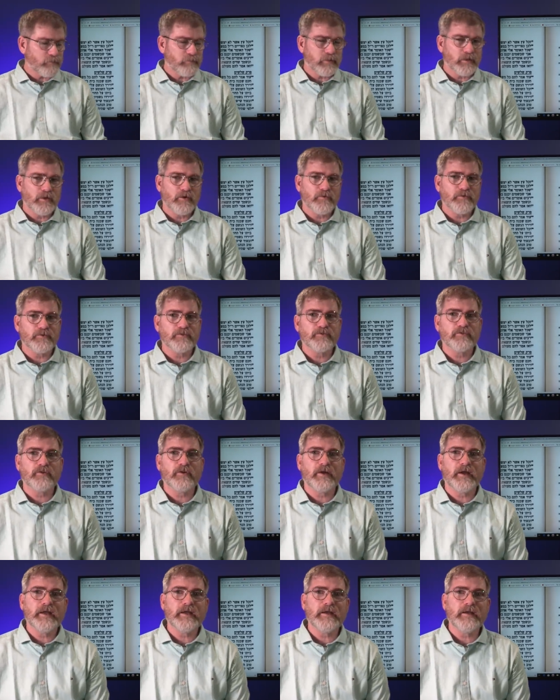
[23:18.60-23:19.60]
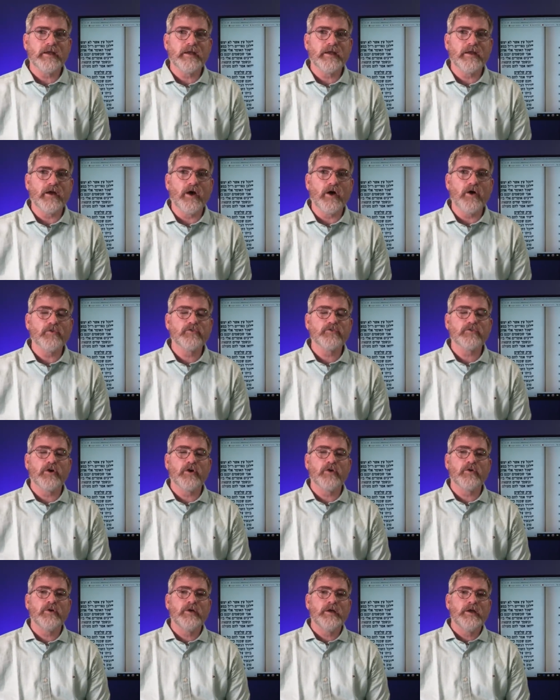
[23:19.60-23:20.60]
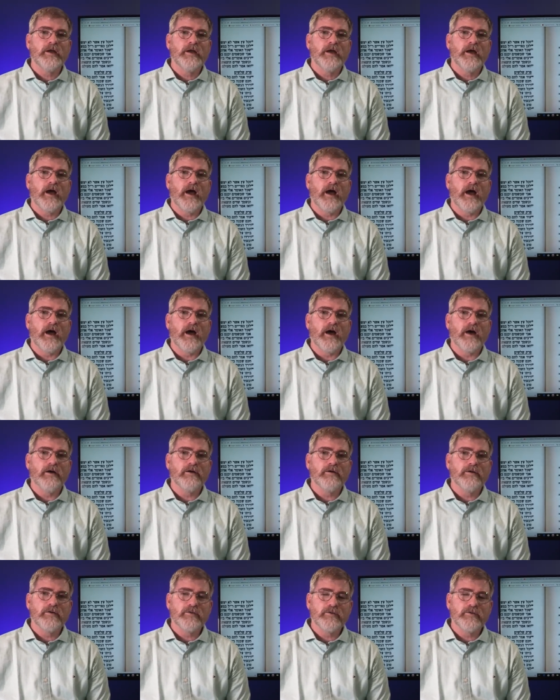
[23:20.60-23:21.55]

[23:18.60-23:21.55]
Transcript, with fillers: below the screen, and also uh,